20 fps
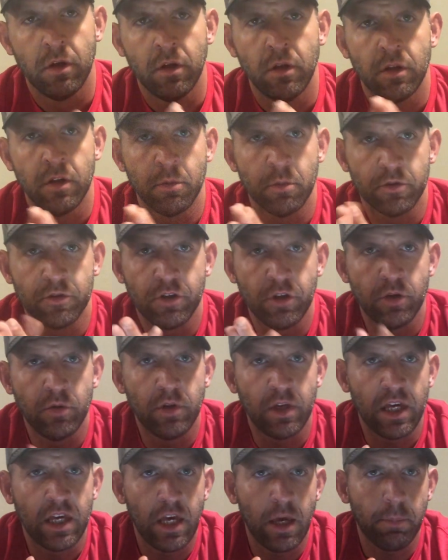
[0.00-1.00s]
Number two,
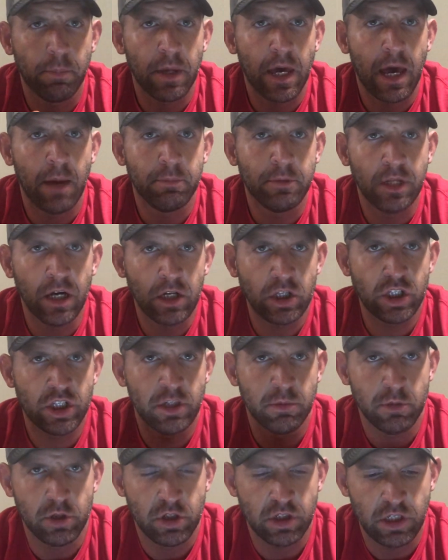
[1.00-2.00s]
the hip
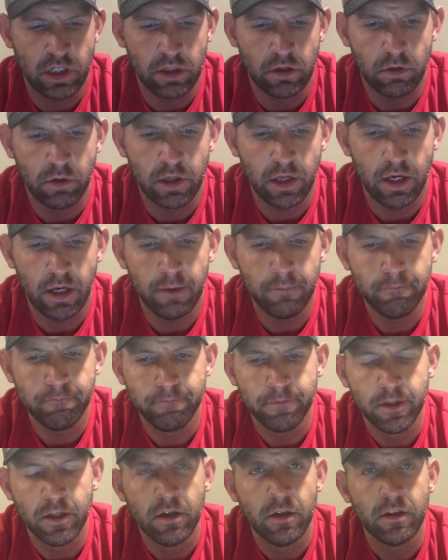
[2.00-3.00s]
abduction machine, okay?
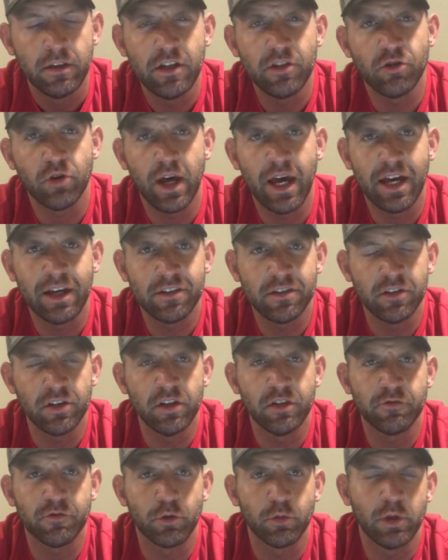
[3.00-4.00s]
These are
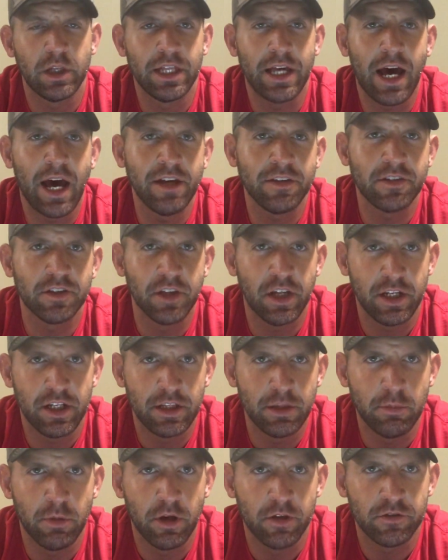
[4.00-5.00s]
excellent for really isolating
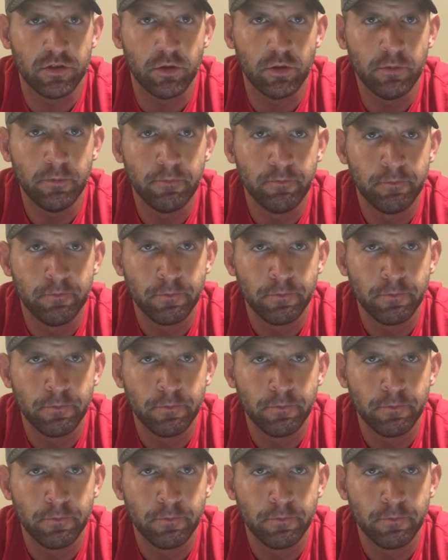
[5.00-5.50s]
the muscle.